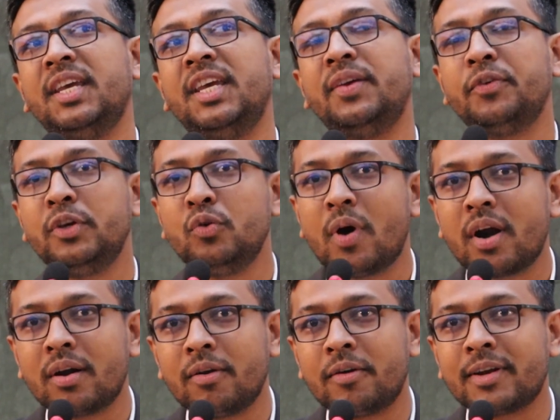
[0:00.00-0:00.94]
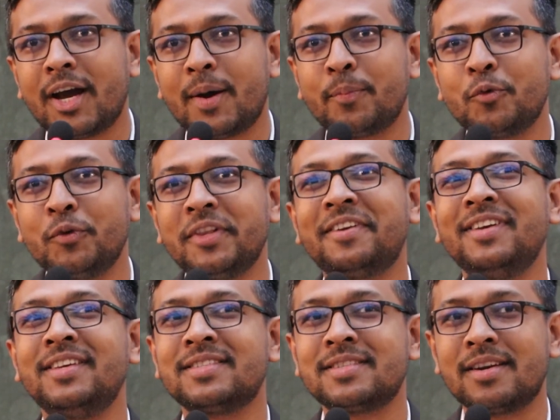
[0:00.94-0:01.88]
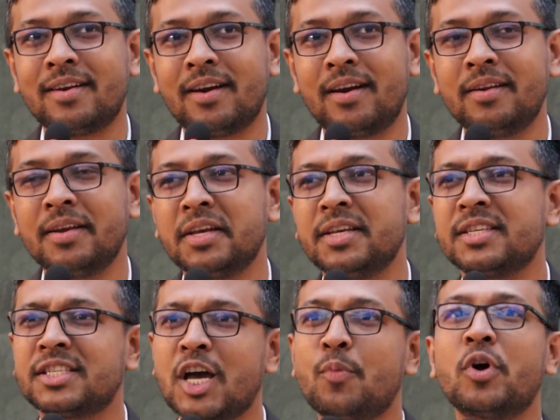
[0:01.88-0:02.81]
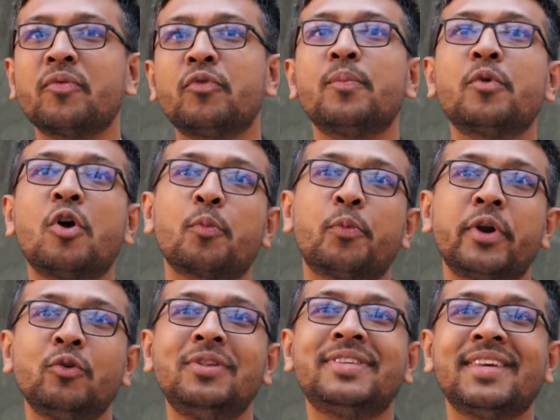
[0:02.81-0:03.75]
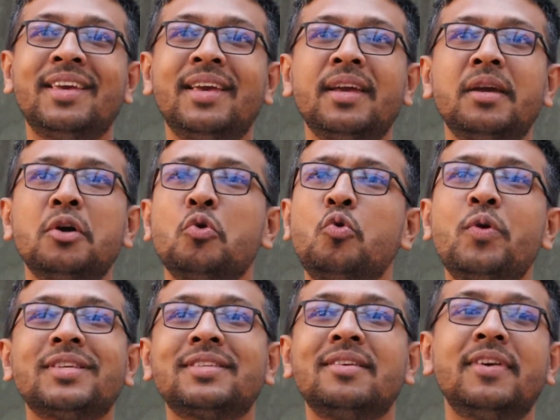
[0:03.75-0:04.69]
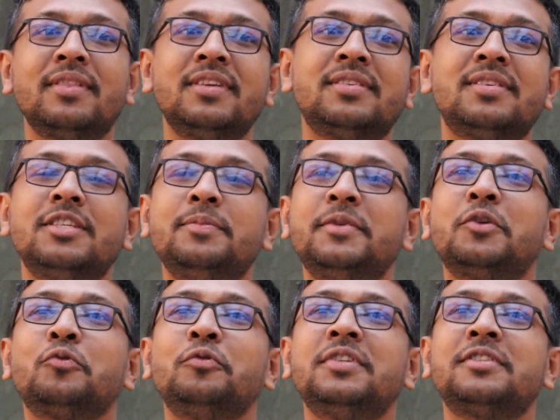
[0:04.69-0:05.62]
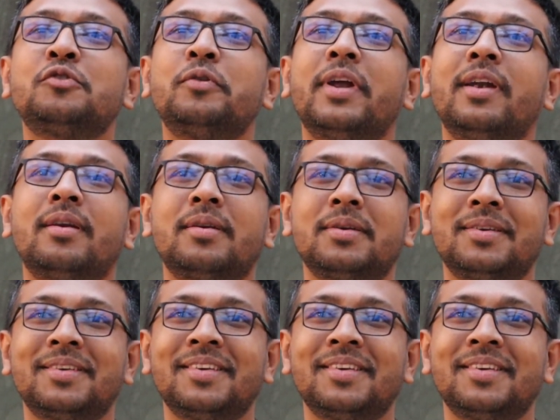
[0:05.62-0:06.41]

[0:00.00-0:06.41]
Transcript: if you are not up to a 3 standard, someone from corporate will say, who has given this CGPA to this student?